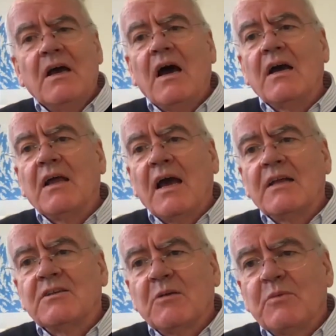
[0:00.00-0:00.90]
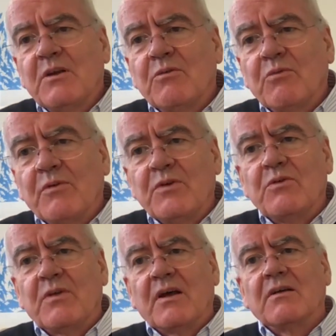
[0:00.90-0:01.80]
I had somebody
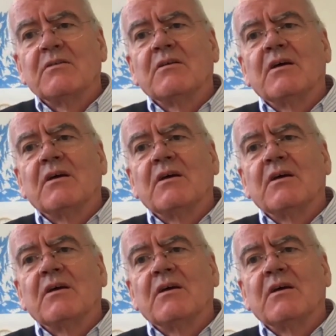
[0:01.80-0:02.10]
review that